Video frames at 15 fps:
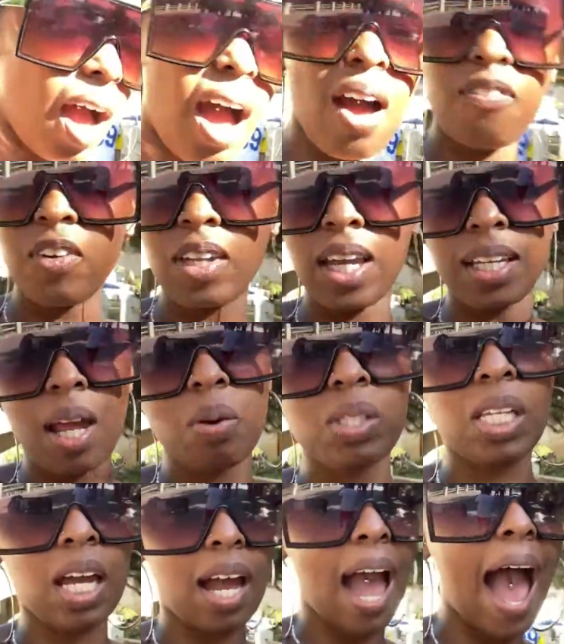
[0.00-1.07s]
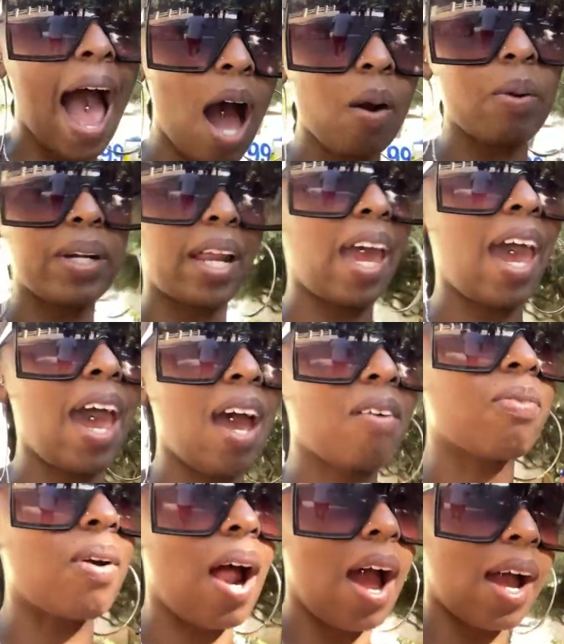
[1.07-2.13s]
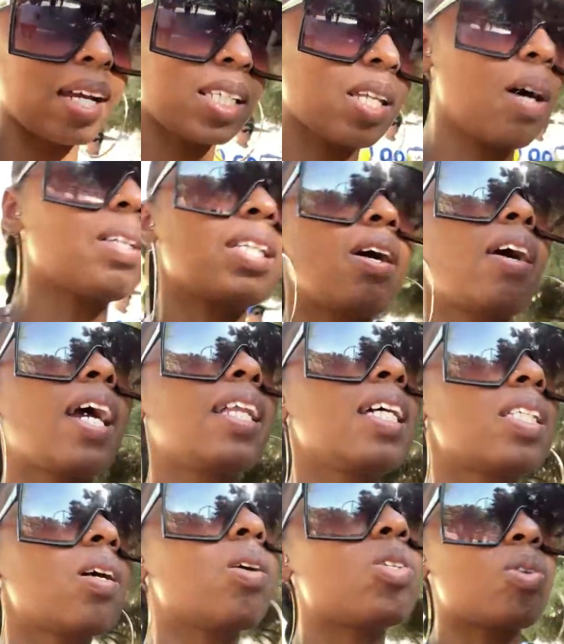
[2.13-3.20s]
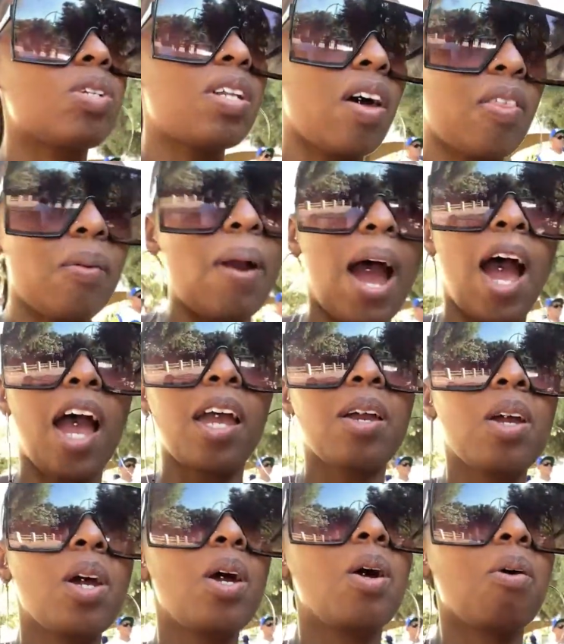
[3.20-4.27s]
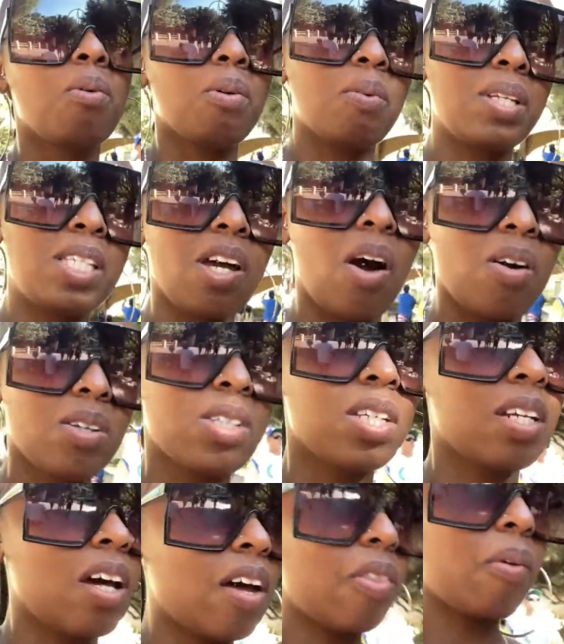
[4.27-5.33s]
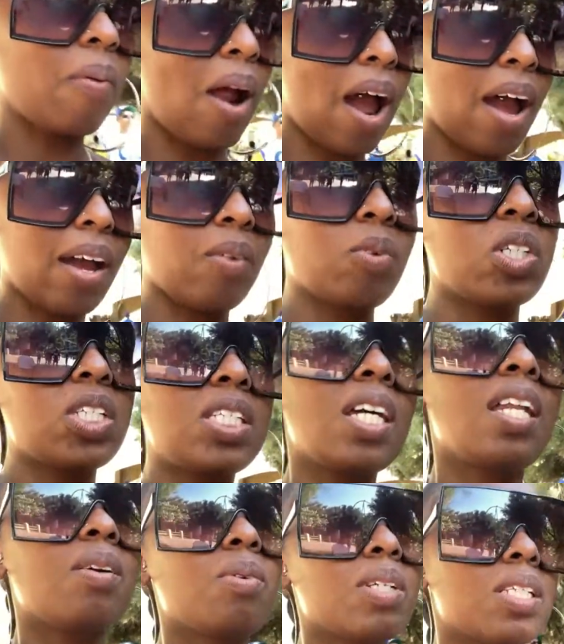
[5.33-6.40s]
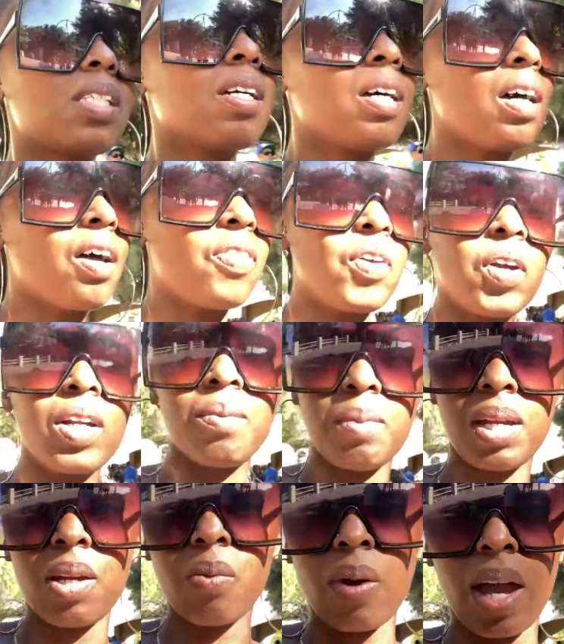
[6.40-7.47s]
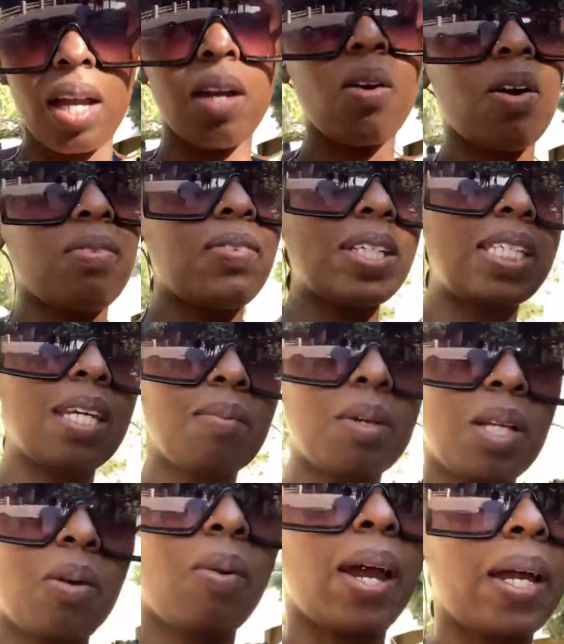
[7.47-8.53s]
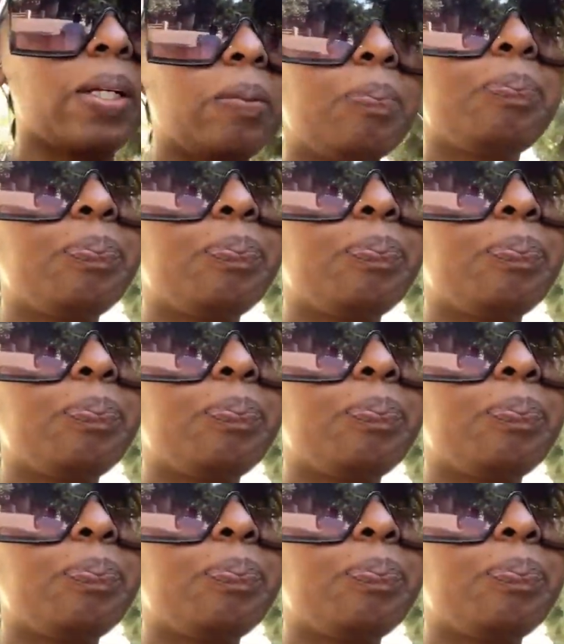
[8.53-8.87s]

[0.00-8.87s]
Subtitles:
I felt like that was like an hour and a half ride. So I was like, okay, let's go to another ride. We went to go to the other ride, which said it was a 30-minute wait or a 15-minute wait.